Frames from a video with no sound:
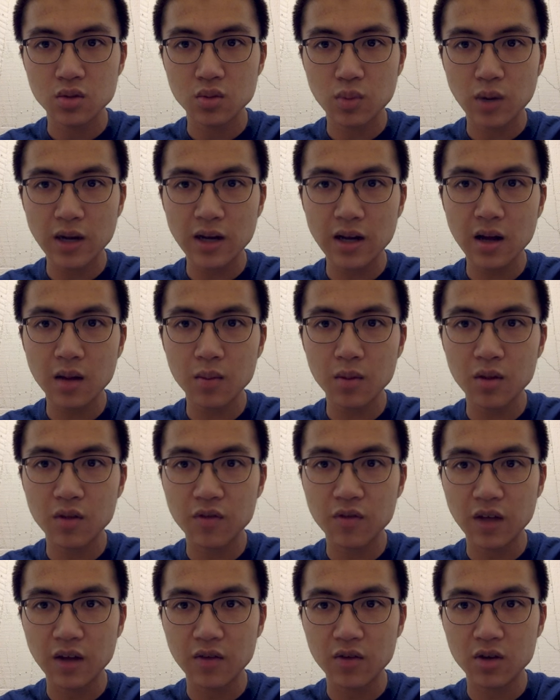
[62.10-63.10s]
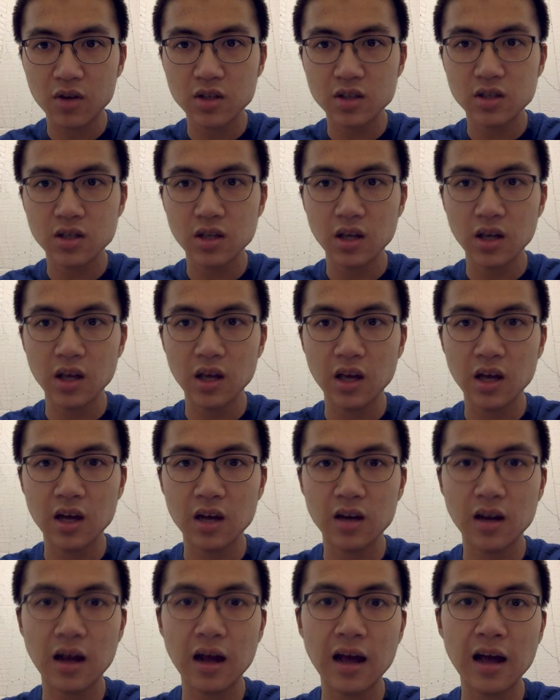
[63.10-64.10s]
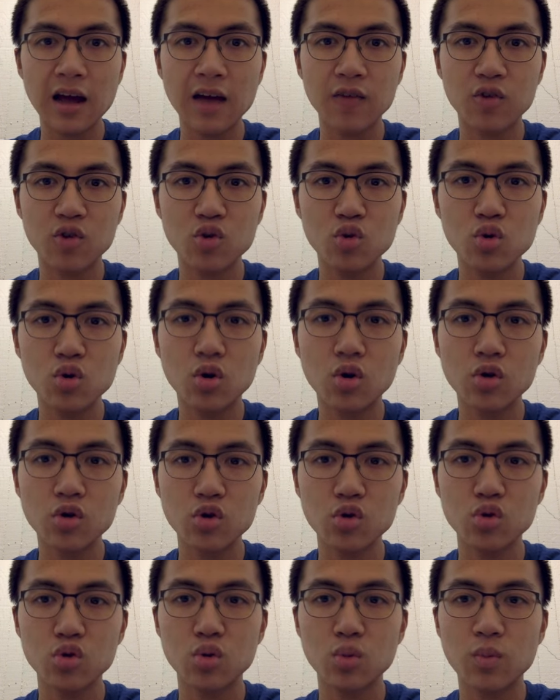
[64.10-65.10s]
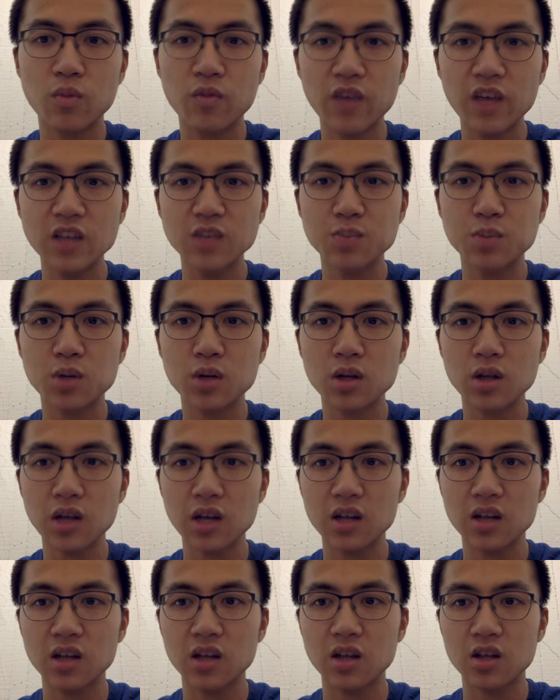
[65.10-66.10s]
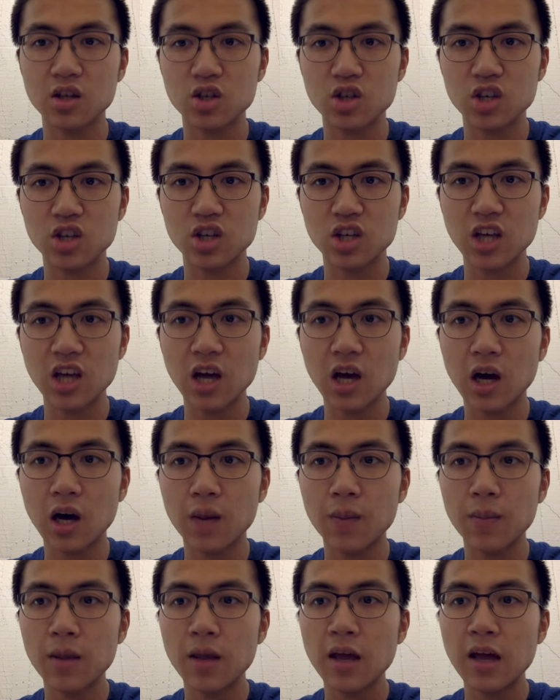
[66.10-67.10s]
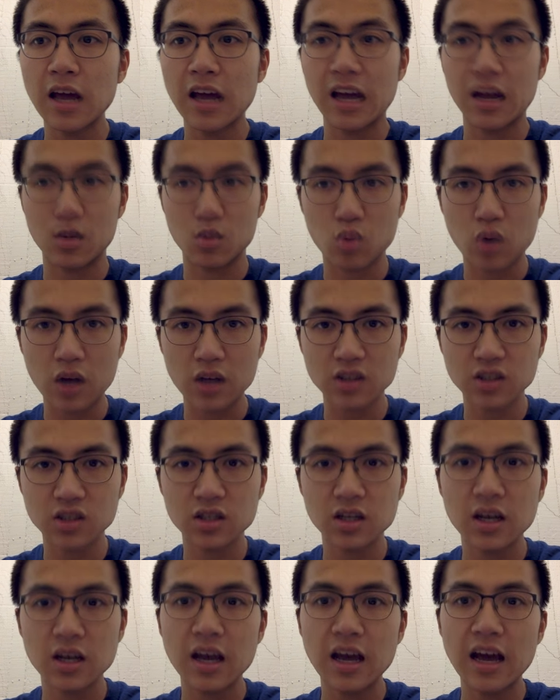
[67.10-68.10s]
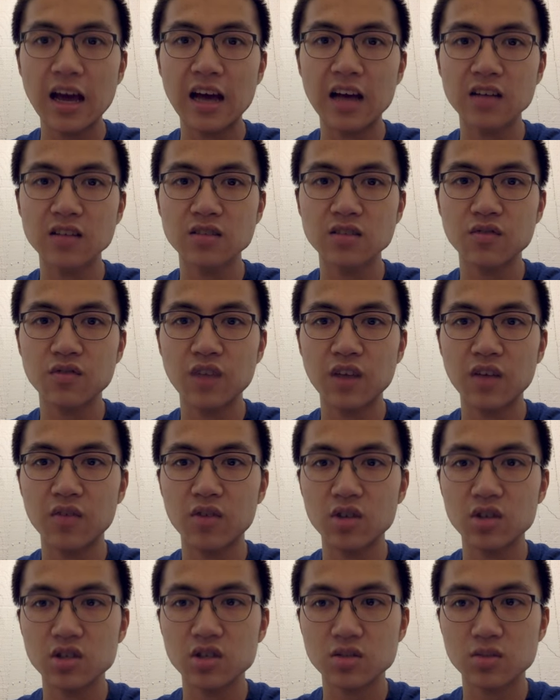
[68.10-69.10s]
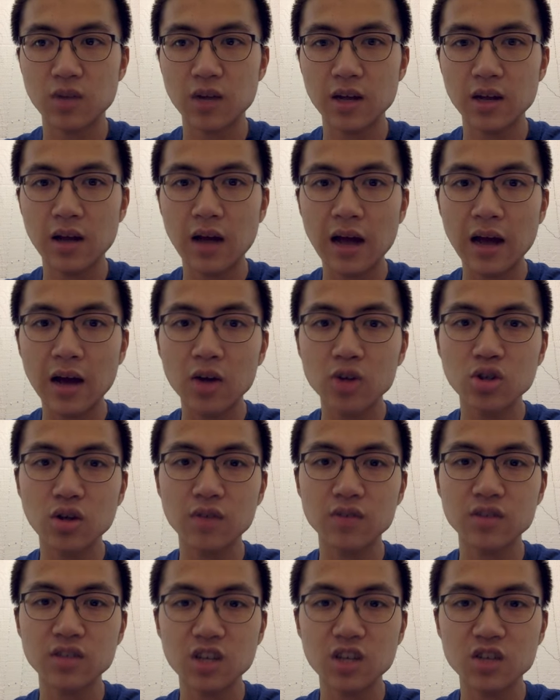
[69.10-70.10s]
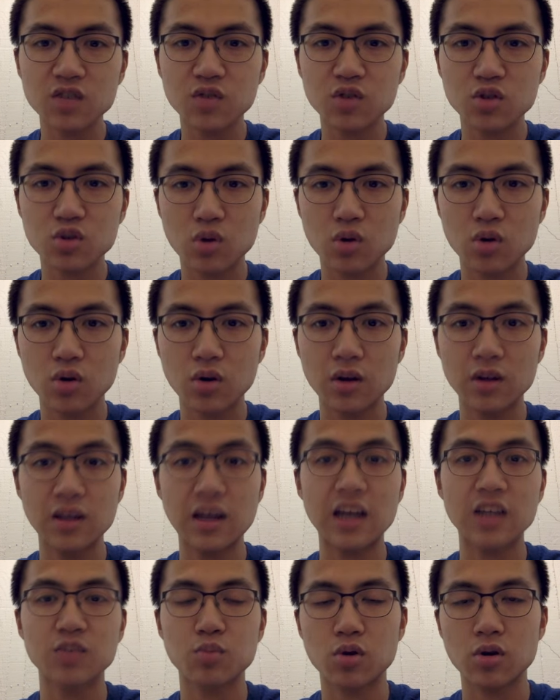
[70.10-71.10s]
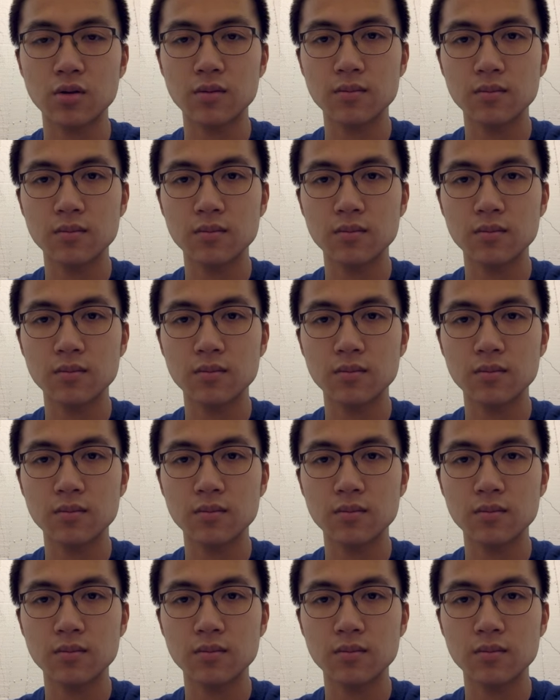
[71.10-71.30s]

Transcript: right now I'm in favorites, and I have Google, YouTube, Facebook, LinkedIn, GitHub, and Rust as favorites, right? I also have Salesforce, Kroger, and Dashboard.